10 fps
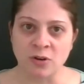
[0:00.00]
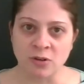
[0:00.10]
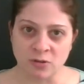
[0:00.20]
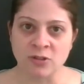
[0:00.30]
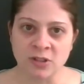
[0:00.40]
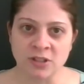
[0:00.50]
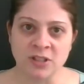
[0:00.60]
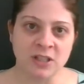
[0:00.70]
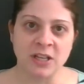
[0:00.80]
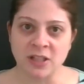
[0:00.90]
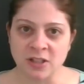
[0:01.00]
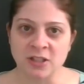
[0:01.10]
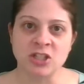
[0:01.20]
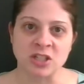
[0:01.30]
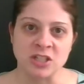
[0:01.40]
early
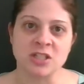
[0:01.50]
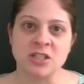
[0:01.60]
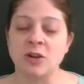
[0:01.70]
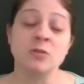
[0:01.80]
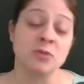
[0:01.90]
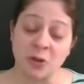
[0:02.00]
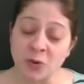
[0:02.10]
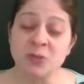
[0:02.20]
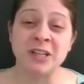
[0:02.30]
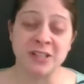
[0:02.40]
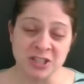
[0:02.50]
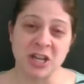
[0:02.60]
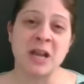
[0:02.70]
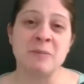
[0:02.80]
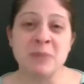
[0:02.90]
English and, Old English
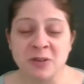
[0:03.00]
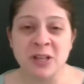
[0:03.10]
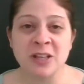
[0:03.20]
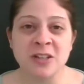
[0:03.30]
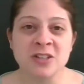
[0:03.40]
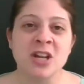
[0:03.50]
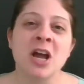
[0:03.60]
and Middle English.